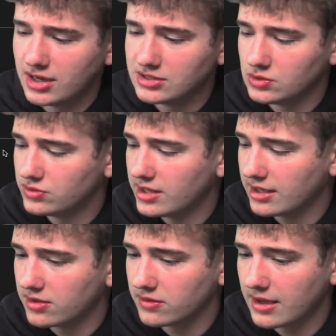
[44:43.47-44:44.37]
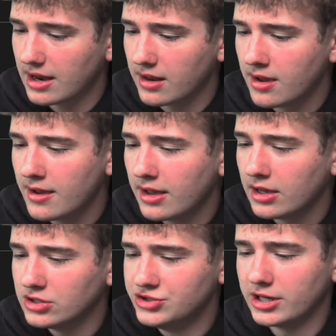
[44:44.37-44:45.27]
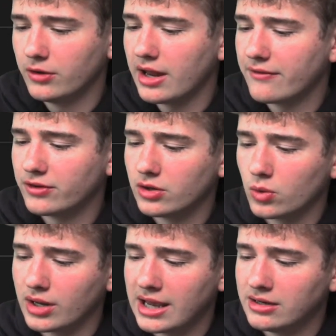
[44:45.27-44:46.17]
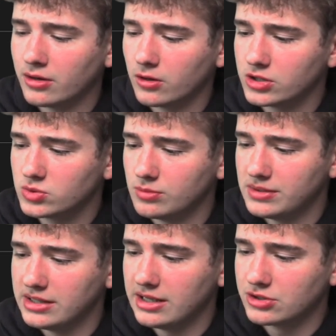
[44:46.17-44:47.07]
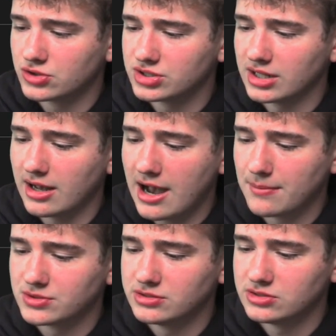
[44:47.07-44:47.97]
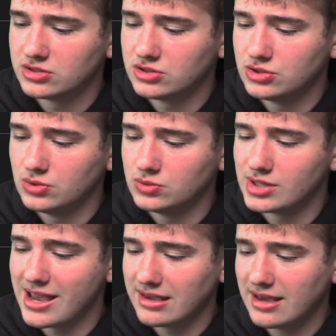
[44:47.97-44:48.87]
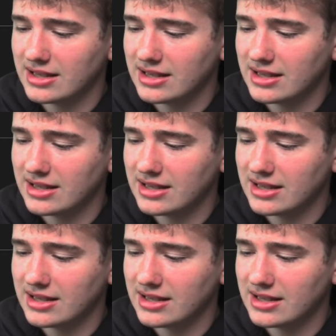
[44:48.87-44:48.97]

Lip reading: I do think that Gerald Everett or Hayden Hurst would be interesting options to take